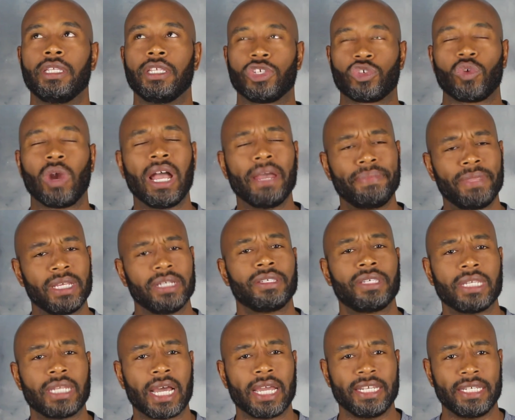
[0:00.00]
describe things
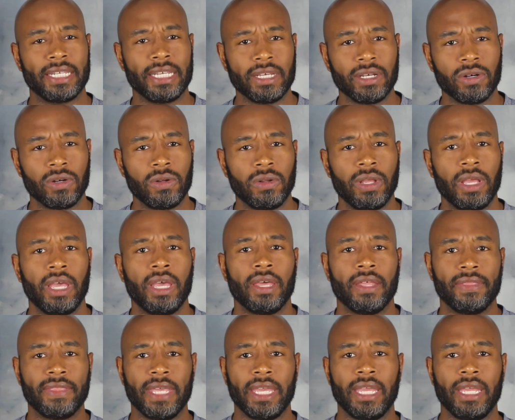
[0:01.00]
in ideal,
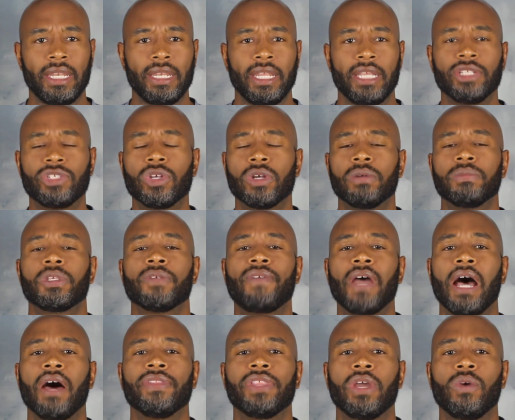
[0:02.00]
then in terms of
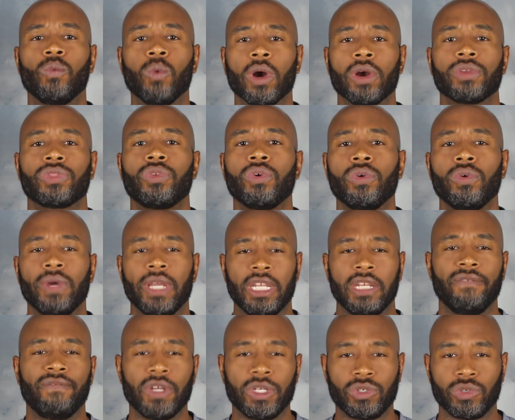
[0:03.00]
how they work through
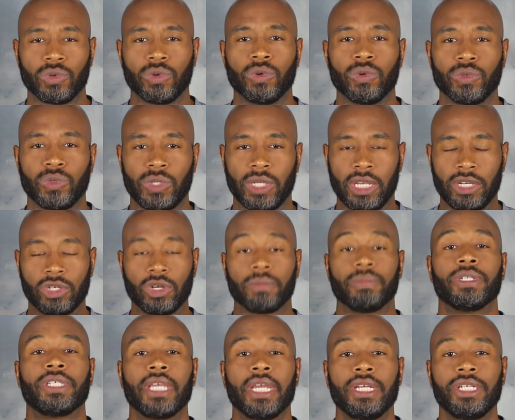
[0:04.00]
individuals'
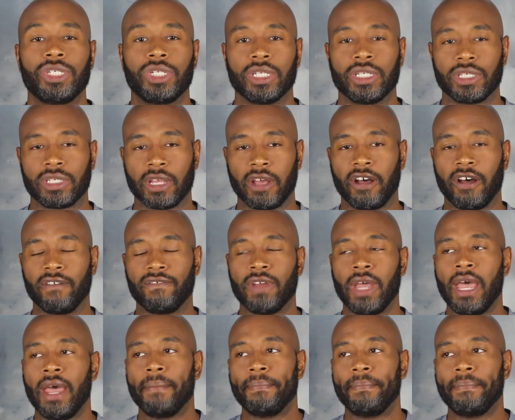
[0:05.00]
interpretations of